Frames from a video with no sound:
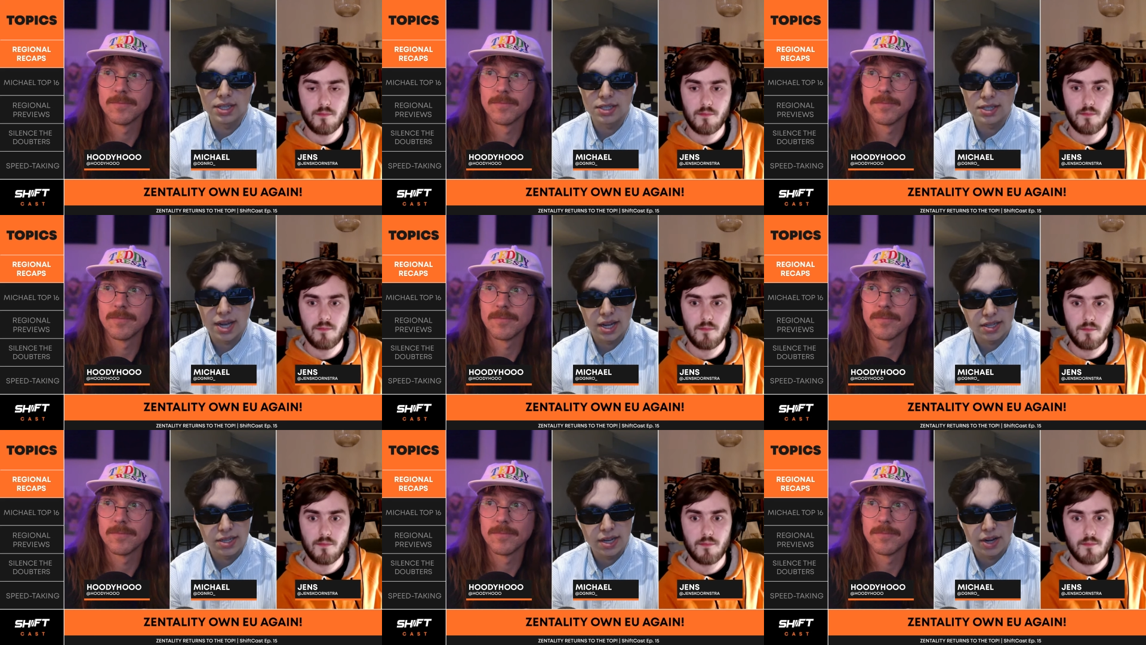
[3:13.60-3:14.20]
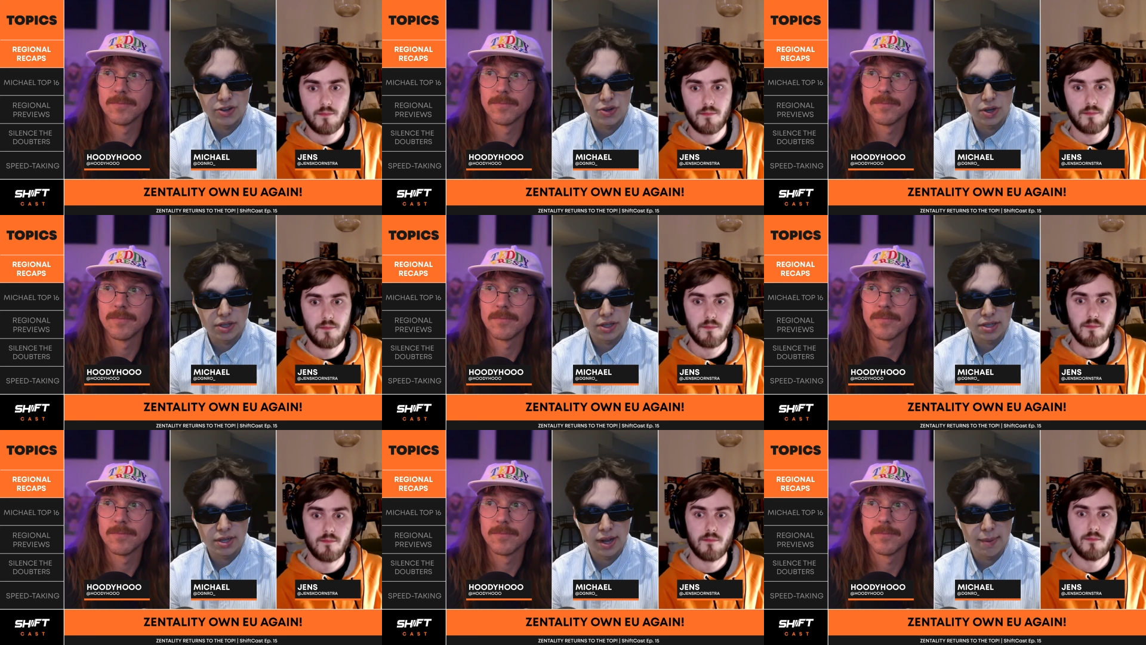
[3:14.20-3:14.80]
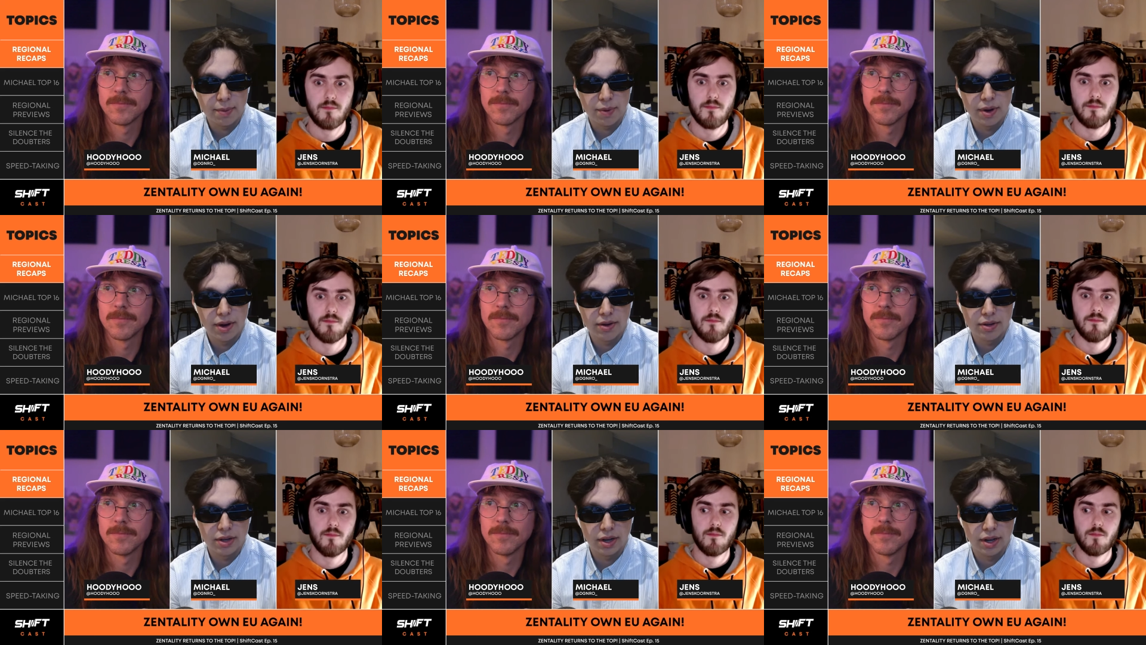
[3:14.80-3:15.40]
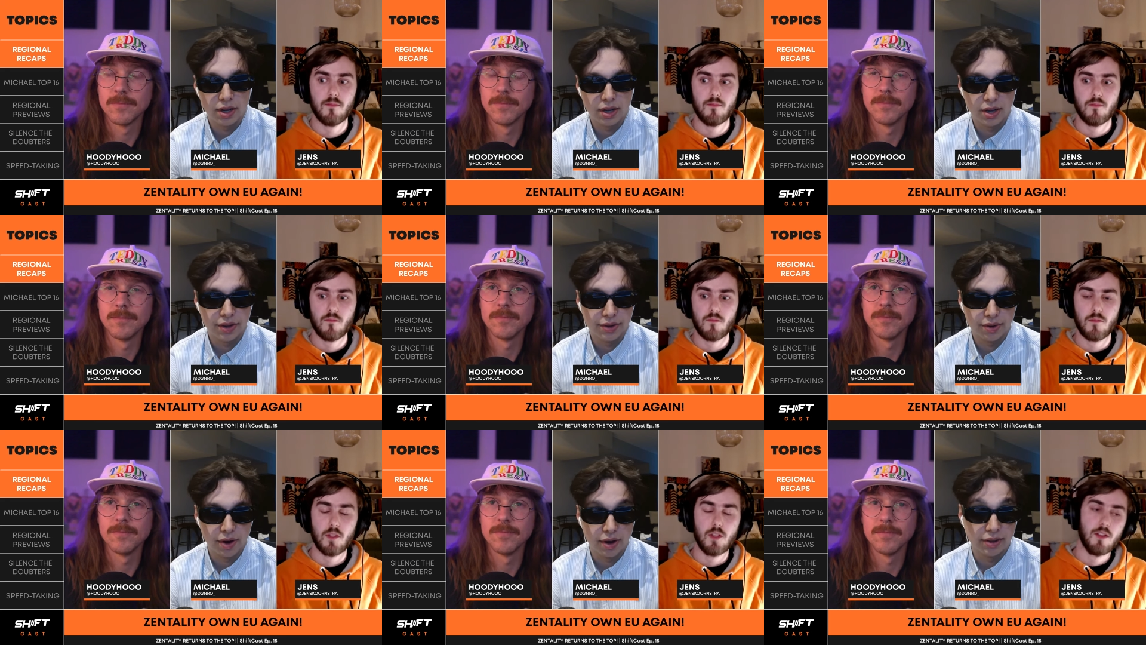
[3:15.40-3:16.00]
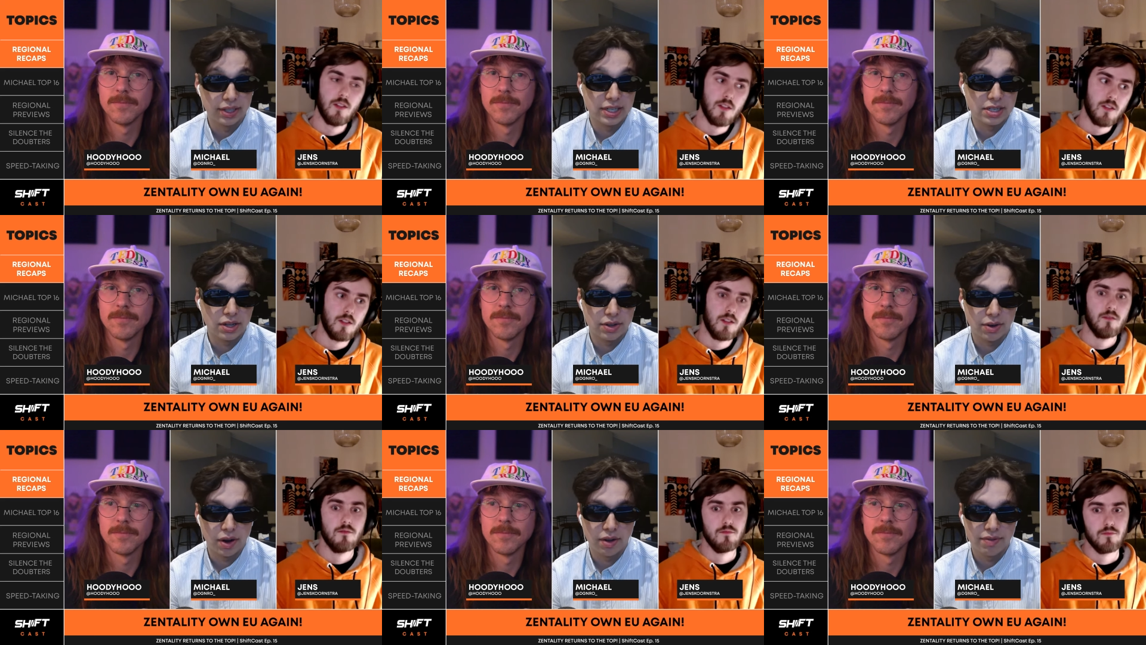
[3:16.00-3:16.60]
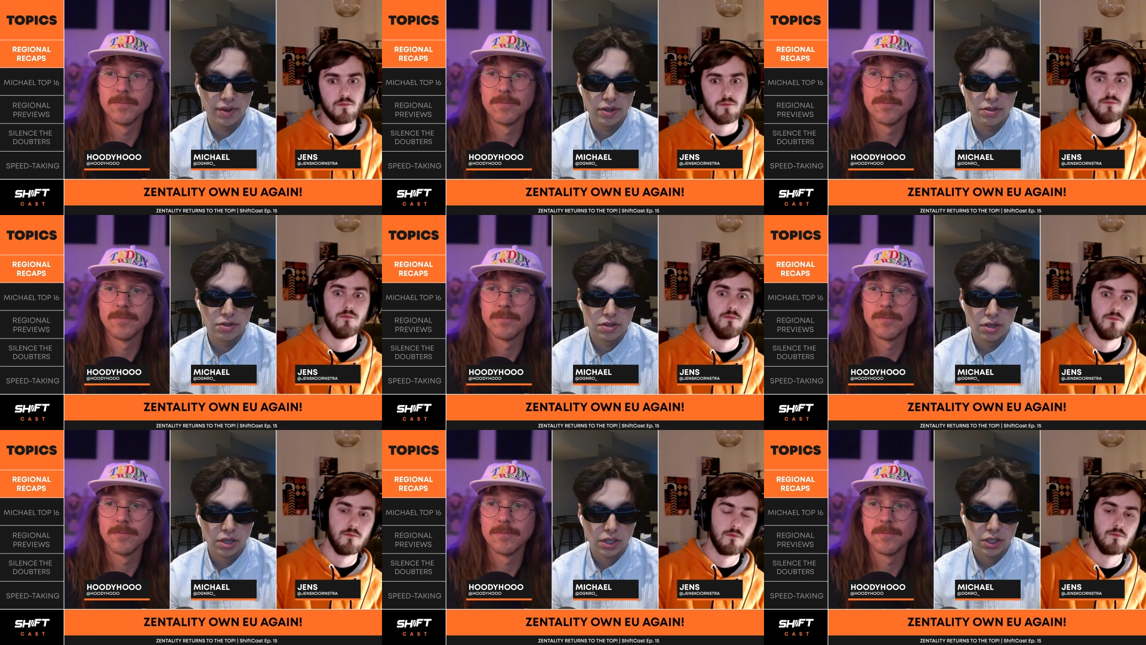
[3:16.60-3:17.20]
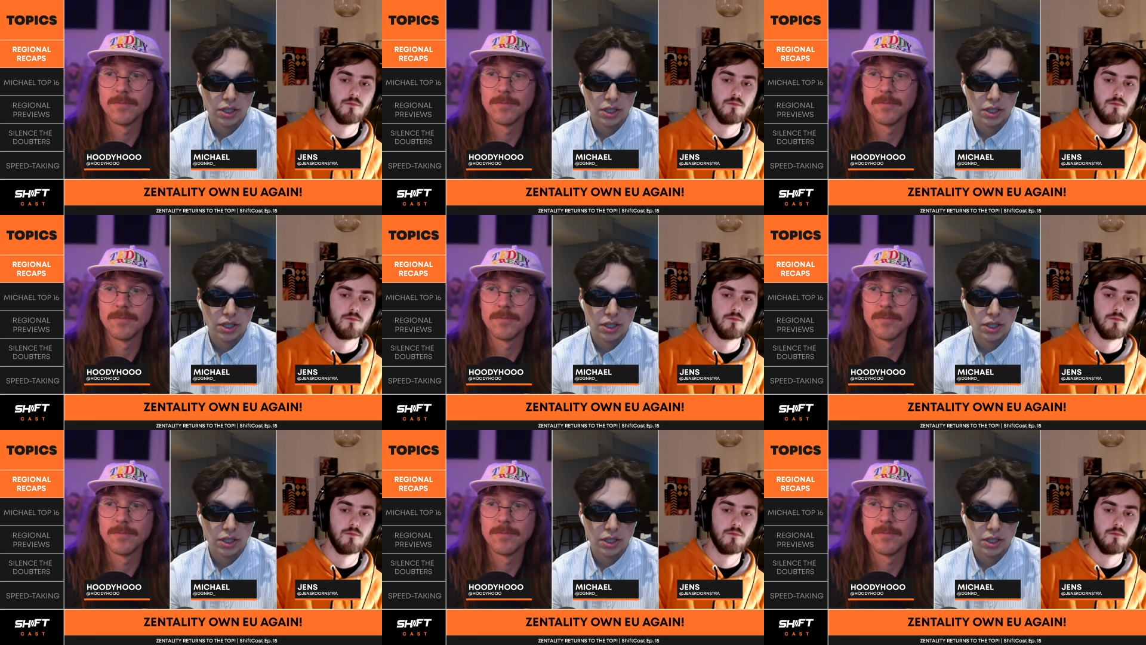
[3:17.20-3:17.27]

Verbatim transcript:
Speaker 1: less Zen centric this time around uh, on their at least on their offense.